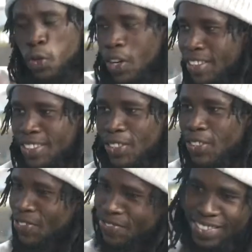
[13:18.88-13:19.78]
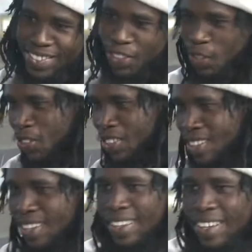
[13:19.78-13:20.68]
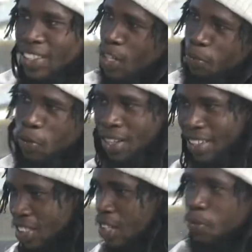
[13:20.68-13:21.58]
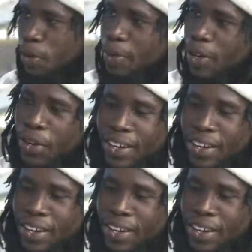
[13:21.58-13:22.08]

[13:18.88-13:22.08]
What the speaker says: and just get up from my way.